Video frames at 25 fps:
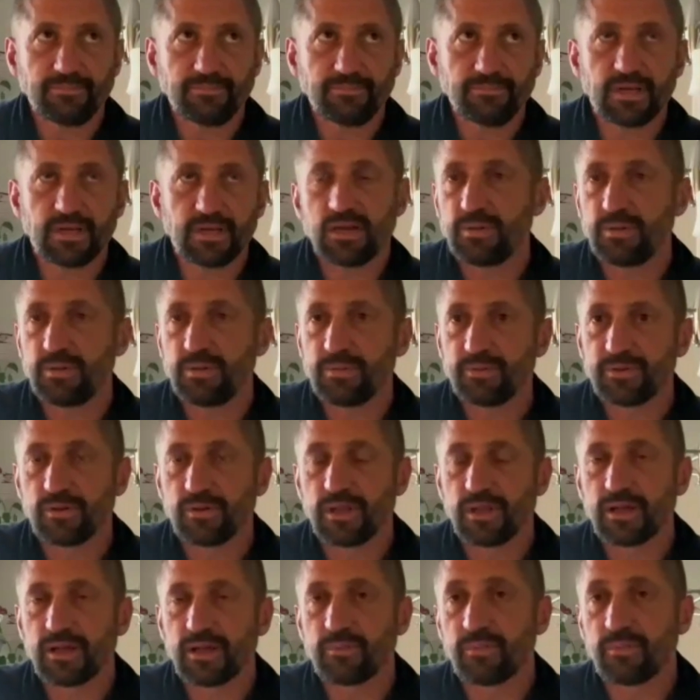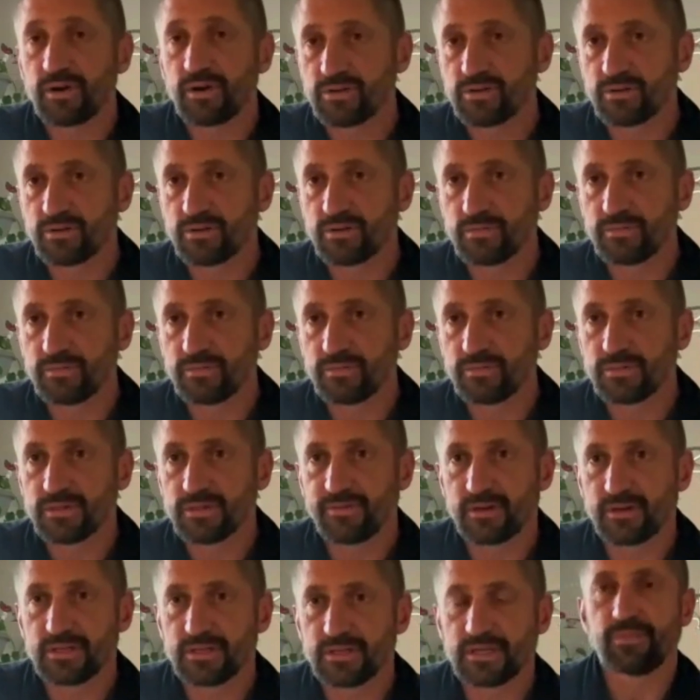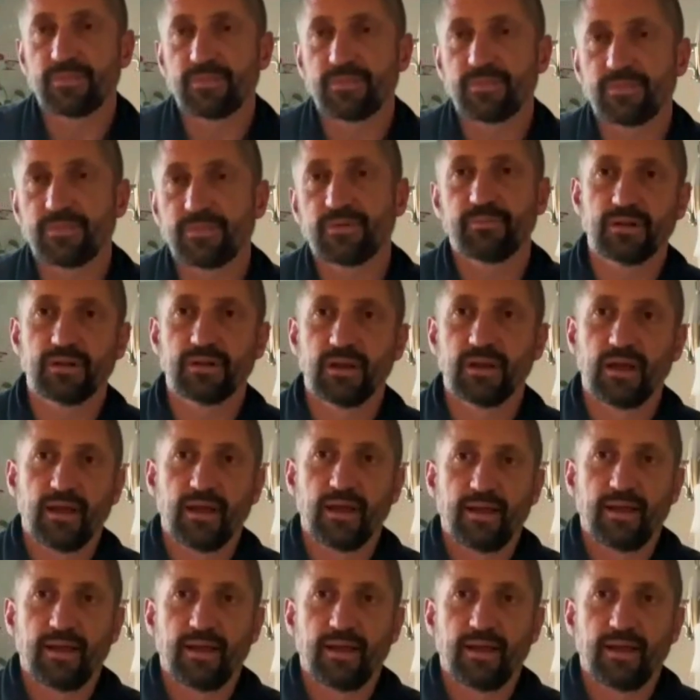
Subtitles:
Many people don't like mushrooms, for example, but